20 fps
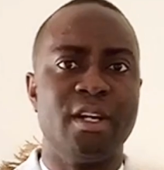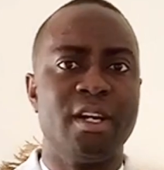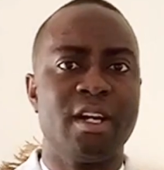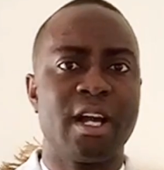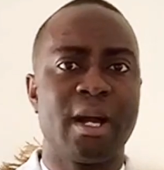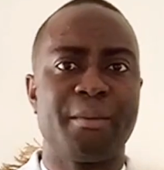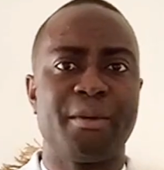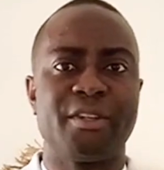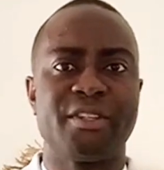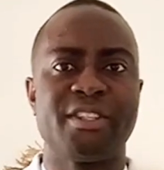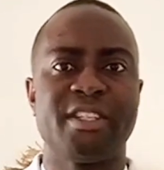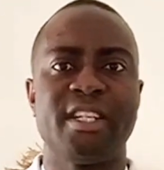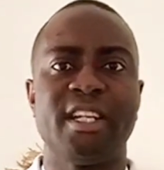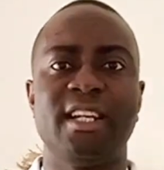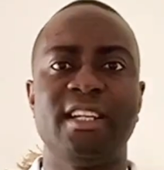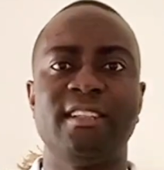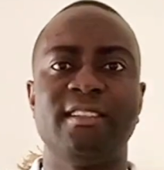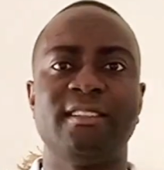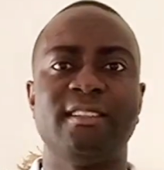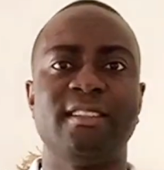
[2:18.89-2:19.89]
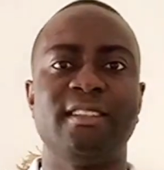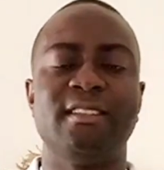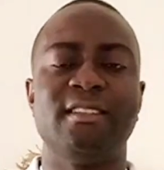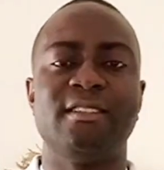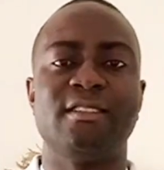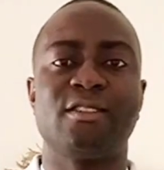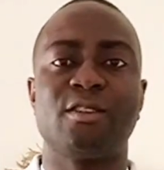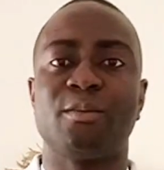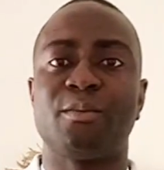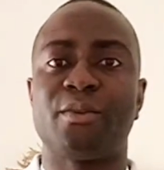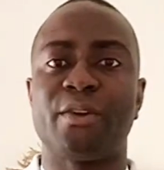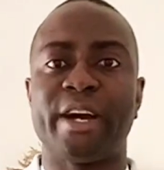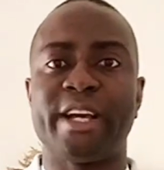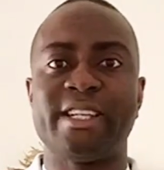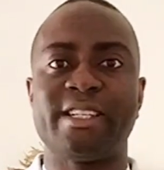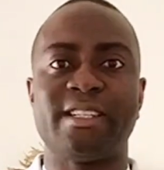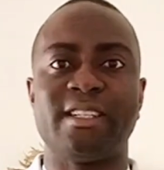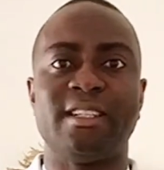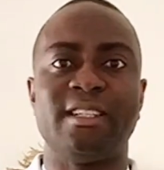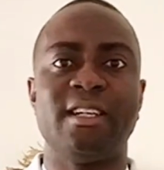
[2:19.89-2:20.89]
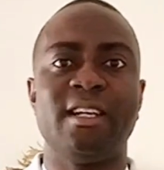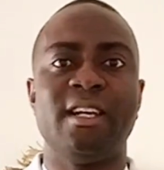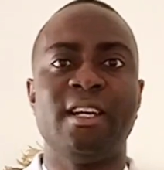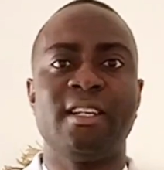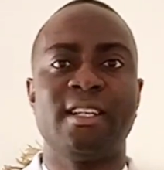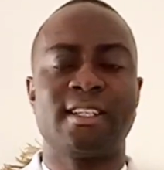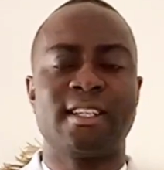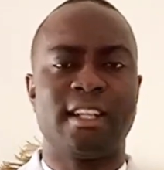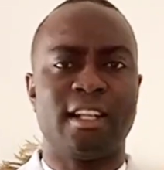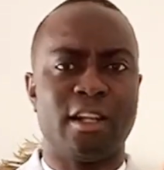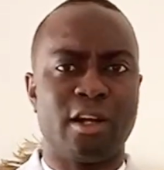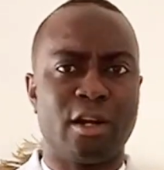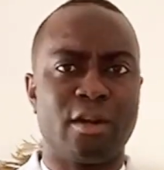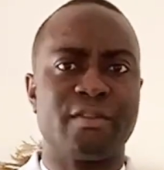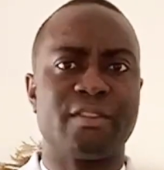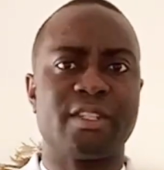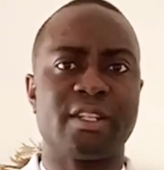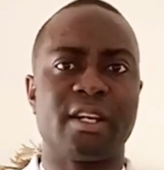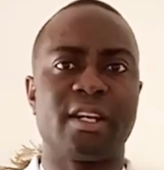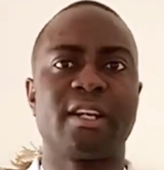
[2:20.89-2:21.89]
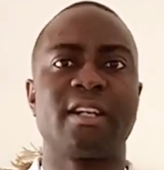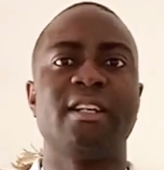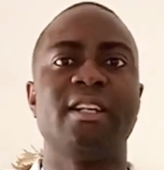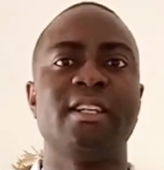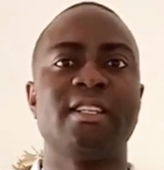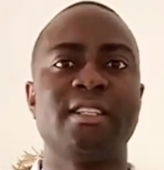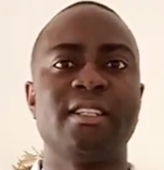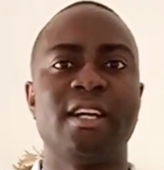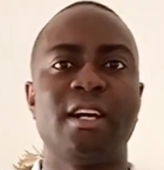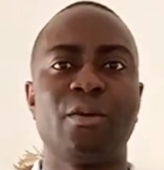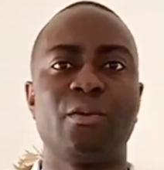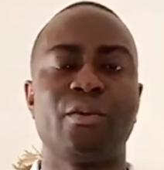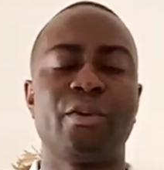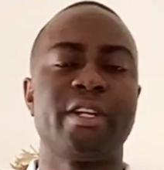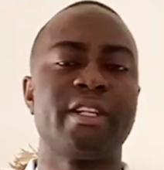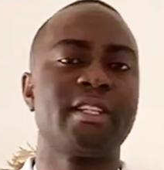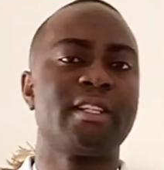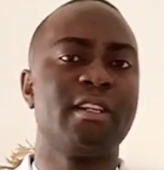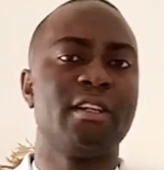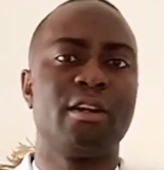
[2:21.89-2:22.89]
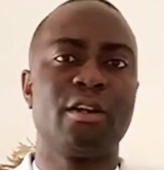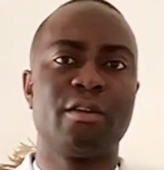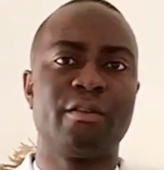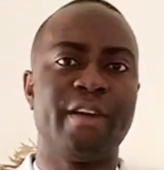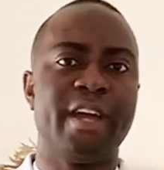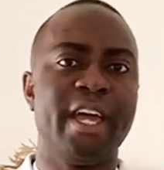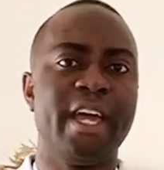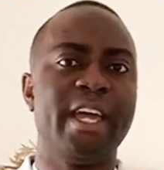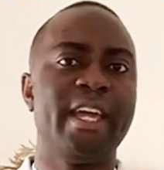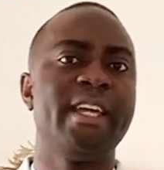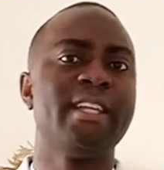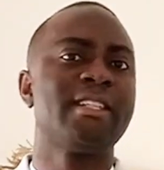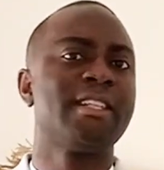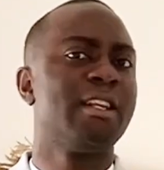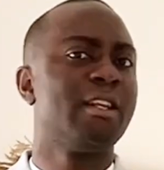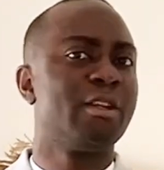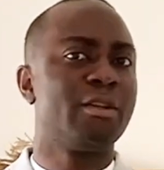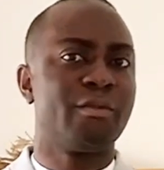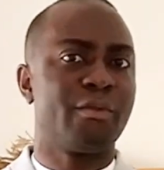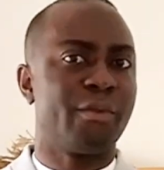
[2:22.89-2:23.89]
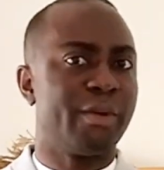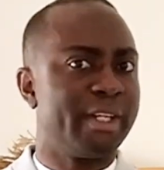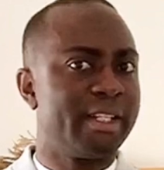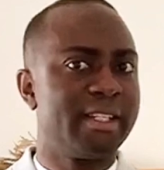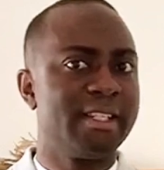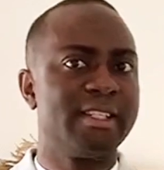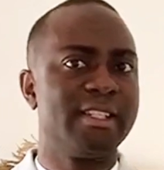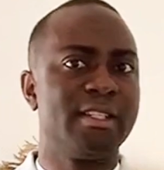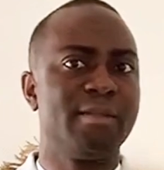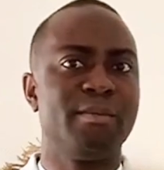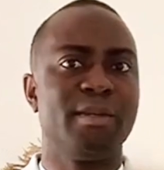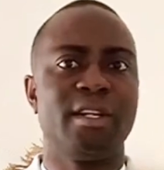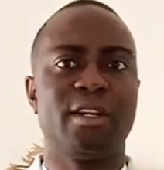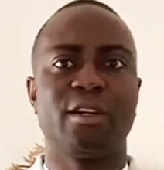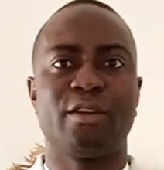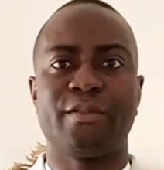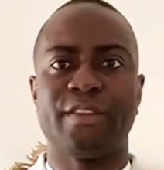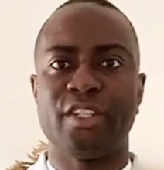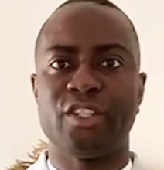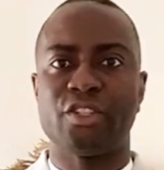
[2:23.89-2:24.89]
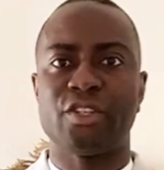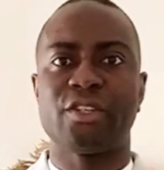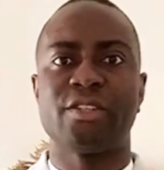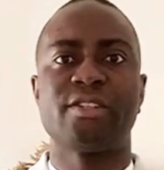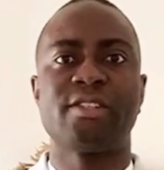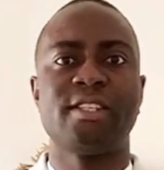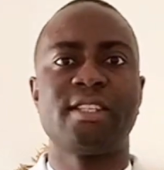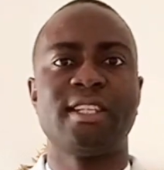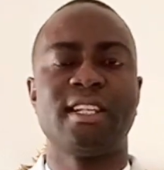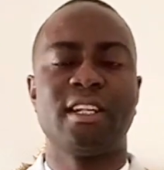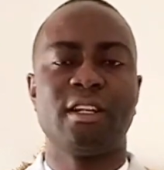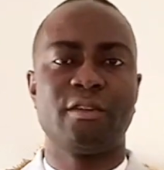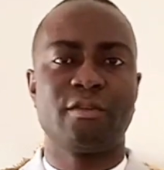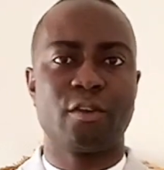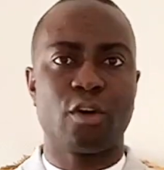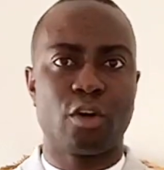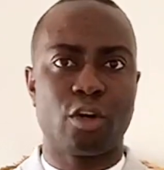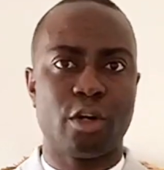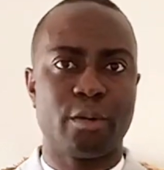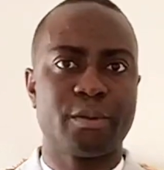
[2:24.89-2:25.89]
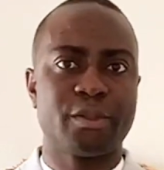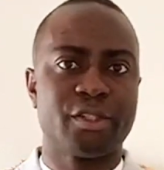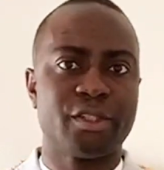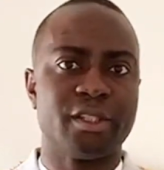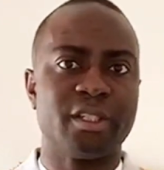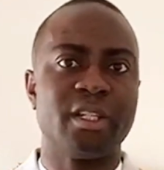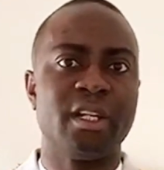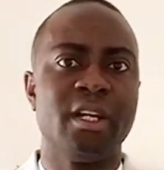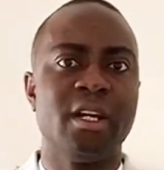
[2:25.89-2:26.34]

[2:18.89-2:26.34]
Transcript: I'm not seeing anything surprising. There's a lot of darkness in our world. There's a lot of hate, a lot of racism, a lot of injustice, a lot of corruption.